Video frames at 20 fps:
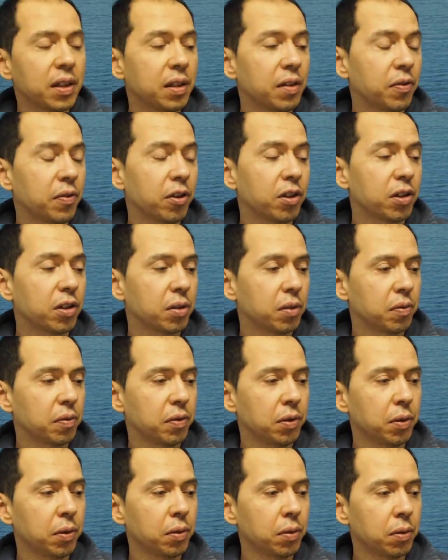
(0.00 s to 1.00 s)
the first
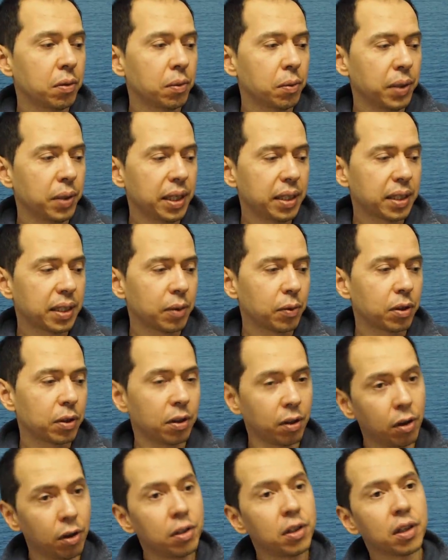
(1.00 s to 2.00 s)
few weeks I was
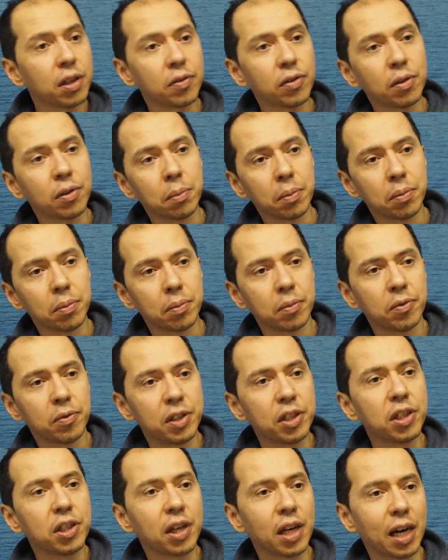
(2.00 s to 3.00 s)
learning from
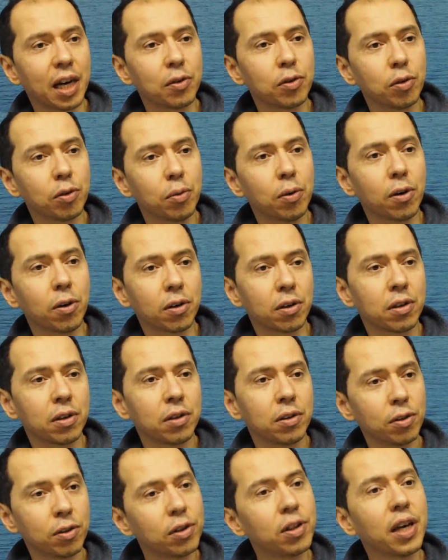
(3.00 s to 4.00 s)
Vishy how to work,
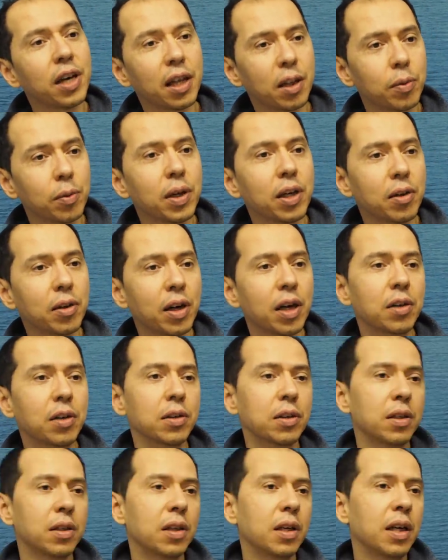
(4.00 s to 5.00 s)
not the other way
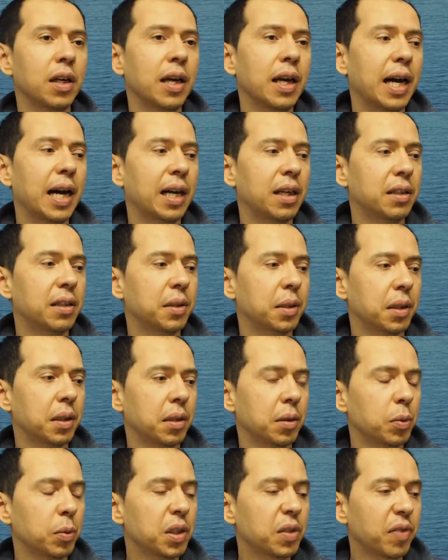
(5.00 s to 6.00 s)
around. Yeah.
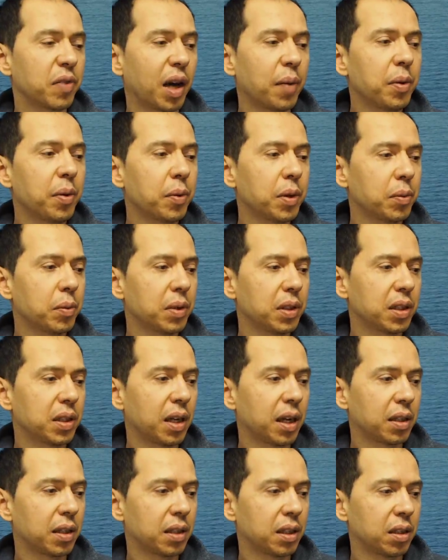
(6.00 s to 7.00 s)
And with Fabi, when we
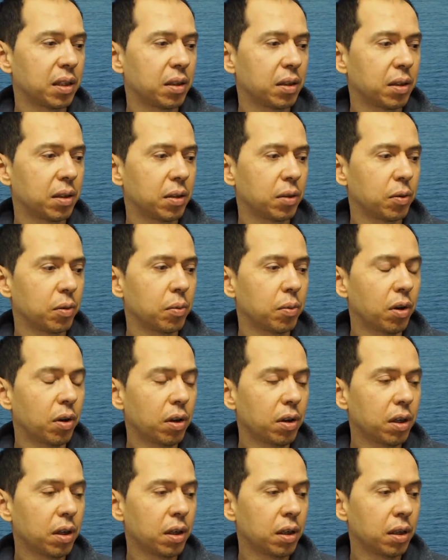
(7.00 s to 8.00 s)
started to
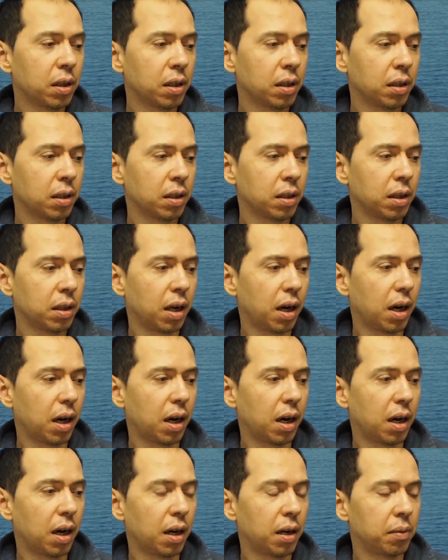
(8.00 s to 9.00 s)
work,
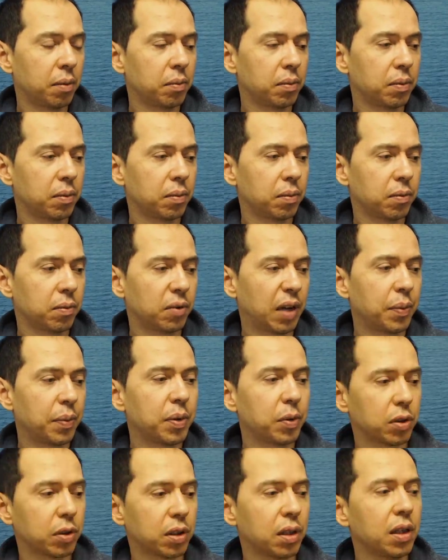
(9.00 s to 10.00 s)
um, Fabi
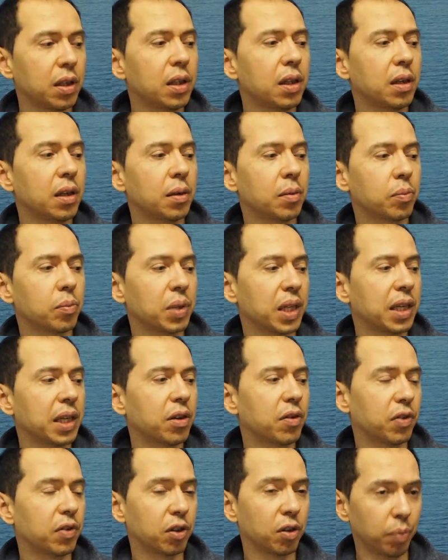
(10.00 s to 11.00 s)
was clearly a player
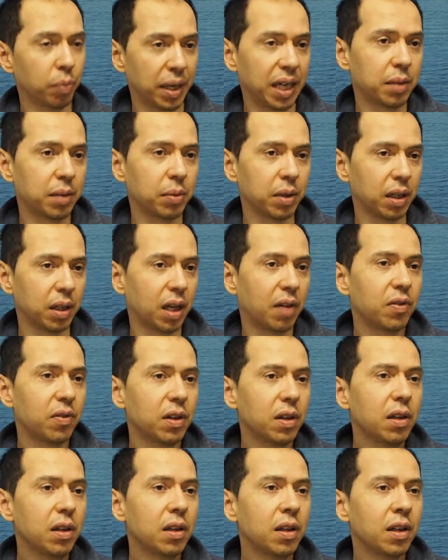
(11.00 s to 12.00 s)
of a comparable
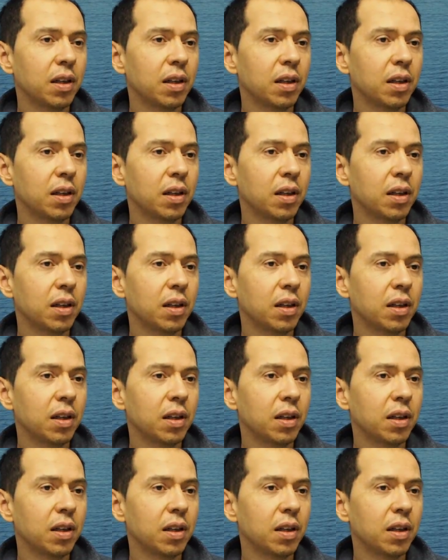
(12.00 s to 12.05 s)
level,